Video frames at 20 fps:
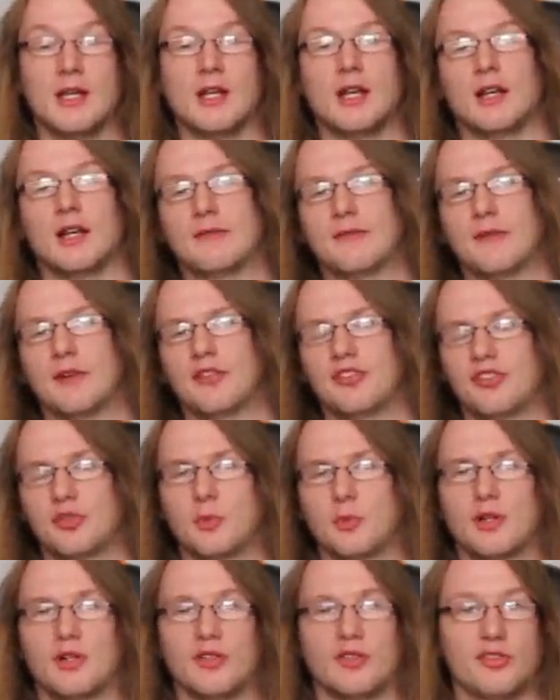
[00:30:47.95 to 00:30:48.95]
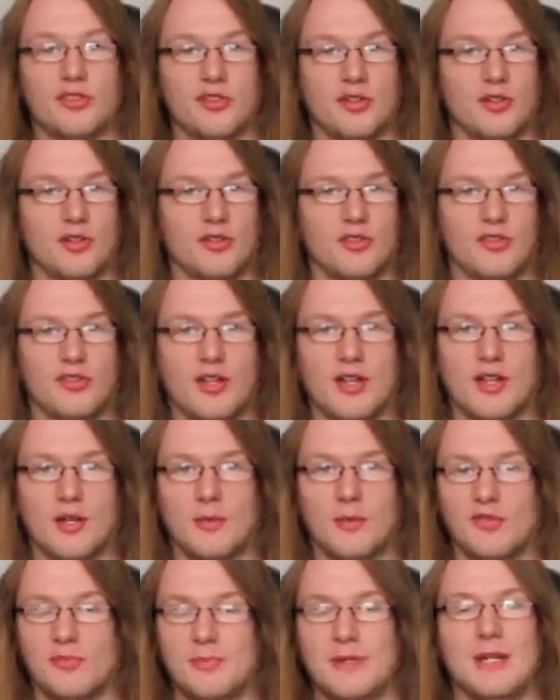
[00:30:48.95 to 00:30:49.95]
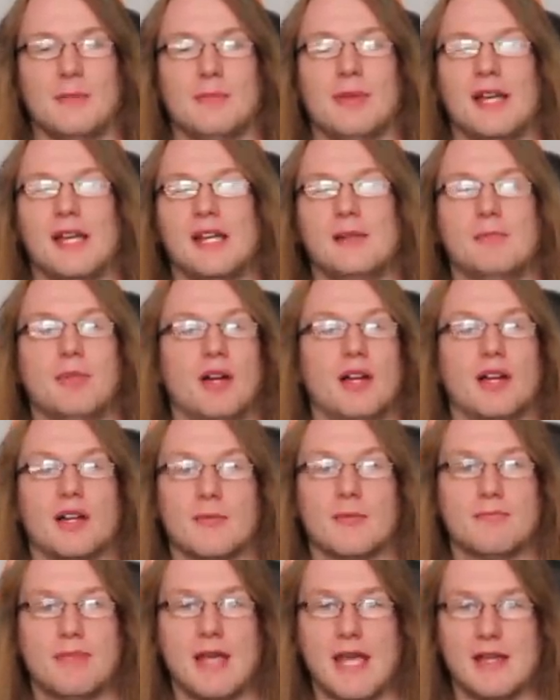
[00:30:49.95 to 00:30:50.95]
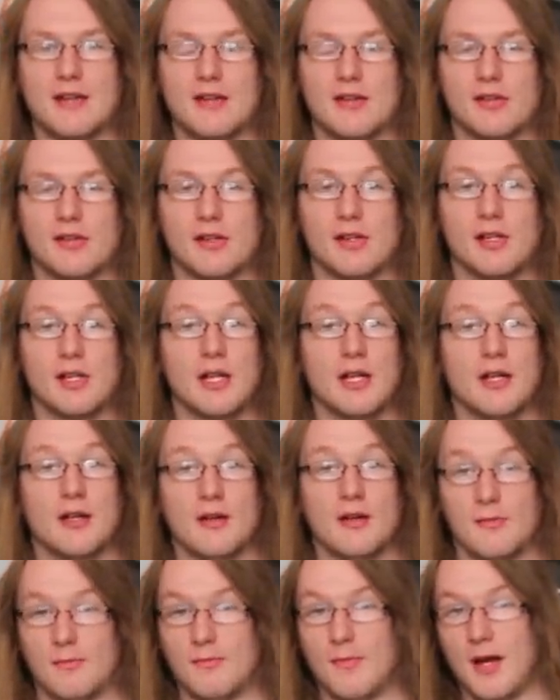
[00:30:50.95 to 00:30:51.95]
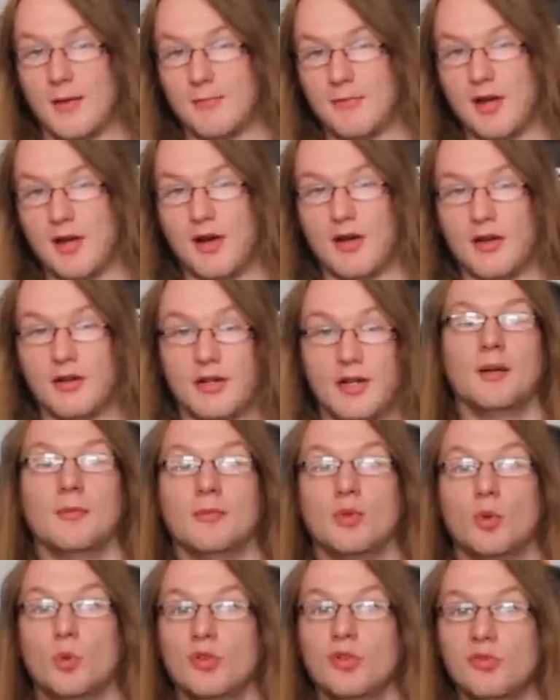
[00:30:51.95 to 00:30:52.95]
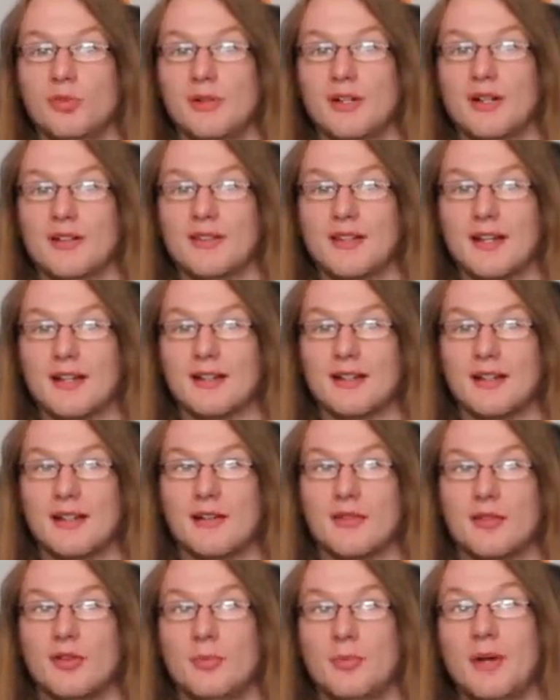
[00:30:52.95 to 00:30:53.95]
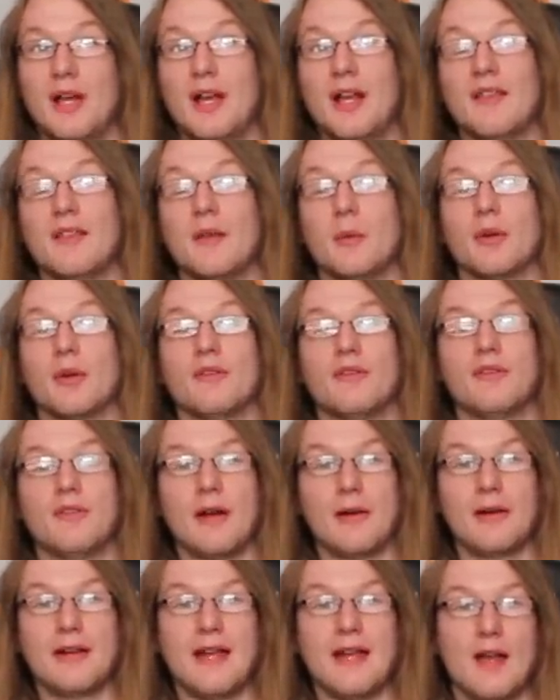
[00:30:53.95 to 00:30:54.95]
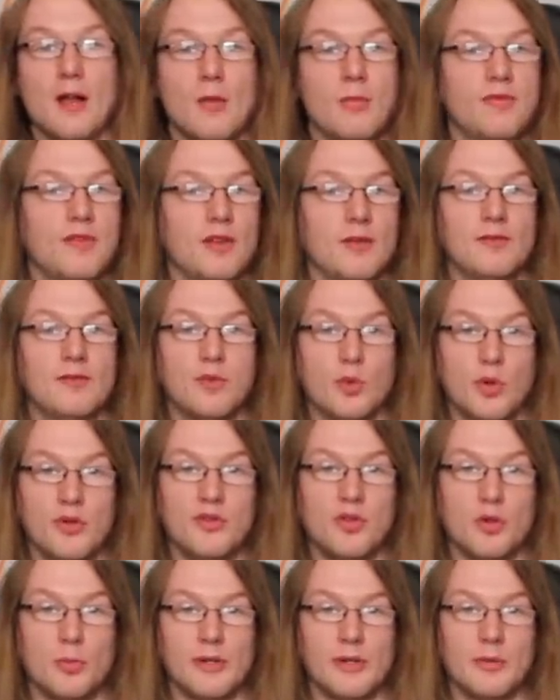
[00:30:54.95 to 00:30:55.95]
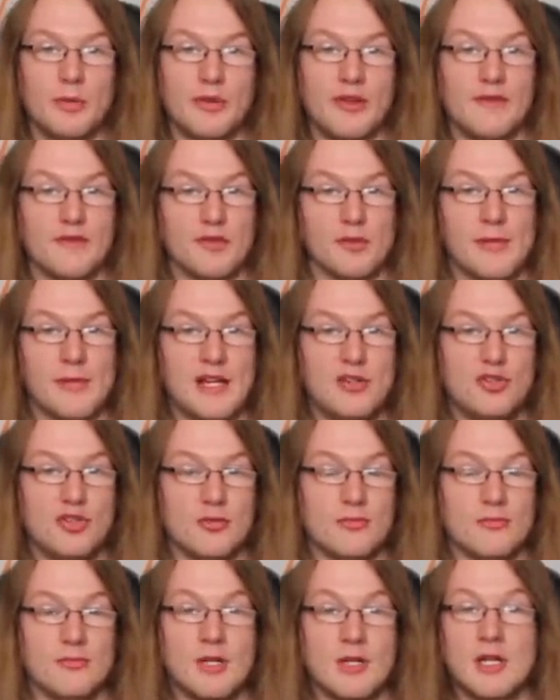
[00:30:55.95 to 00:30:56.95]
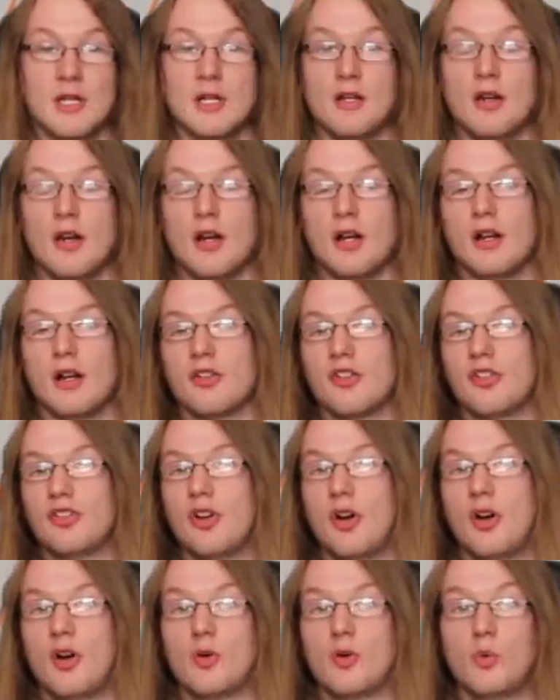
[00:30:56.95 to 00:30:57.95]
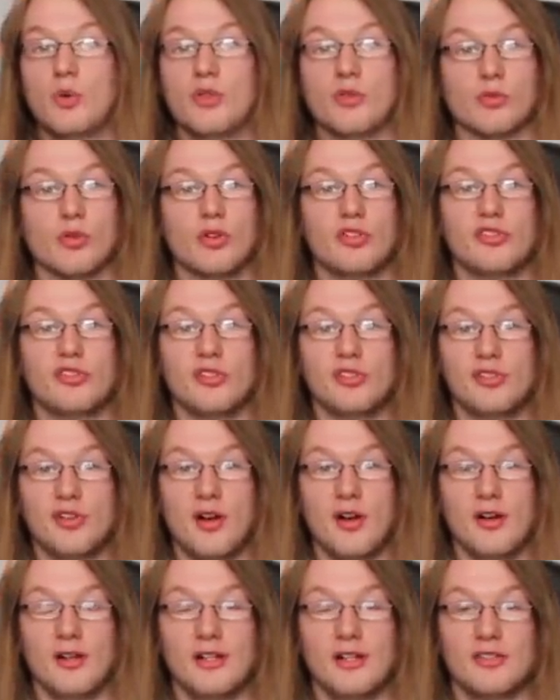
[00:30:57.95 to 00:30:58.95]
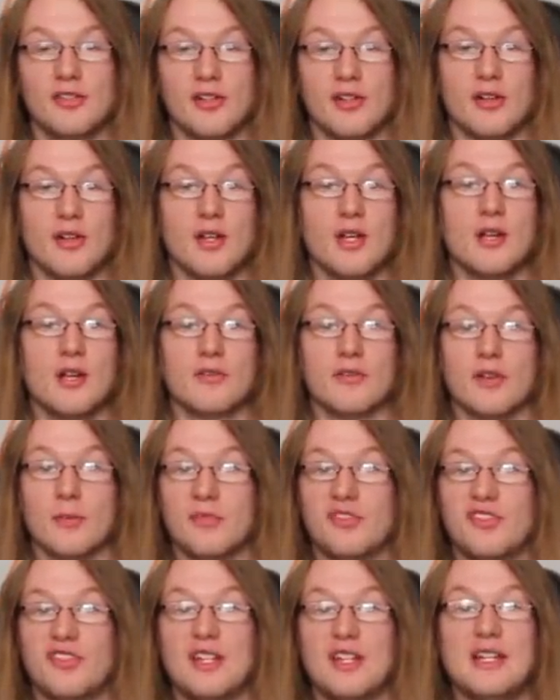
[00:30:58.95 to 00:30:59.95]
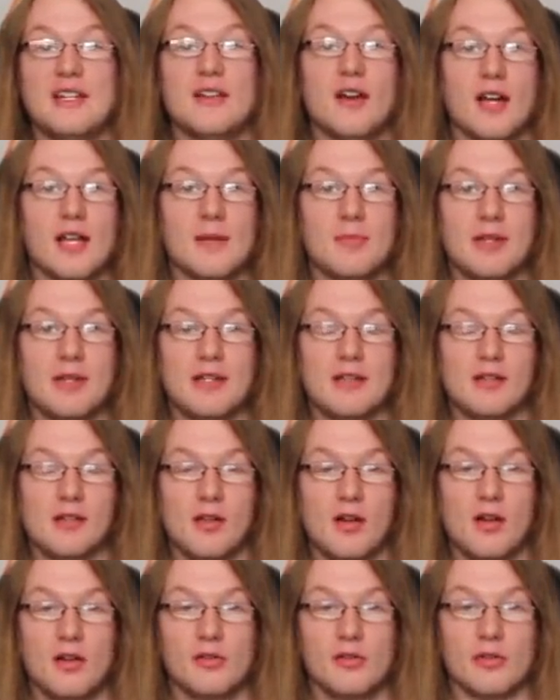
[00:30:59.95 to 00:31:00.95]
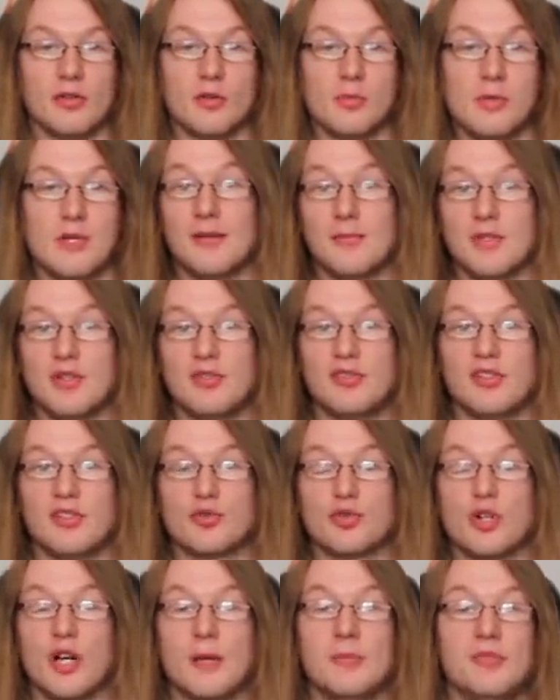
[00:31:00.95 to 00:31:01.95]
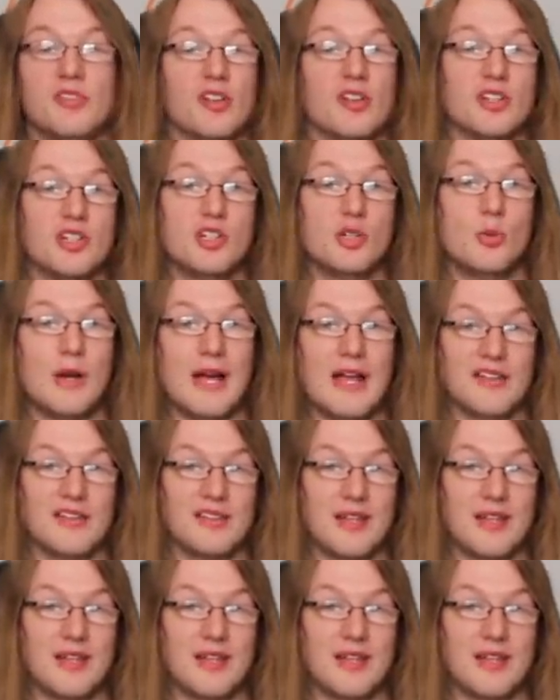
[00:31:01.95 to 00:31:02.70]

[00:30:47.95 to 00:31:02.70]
At first there were concerns that I was being paid by a competitor. I'm not. But once we got that cleared up, they were very helpful and forthcoming with information. I got to talk with Russell Tarlington from Seed IP Law Group, Music Tribe's US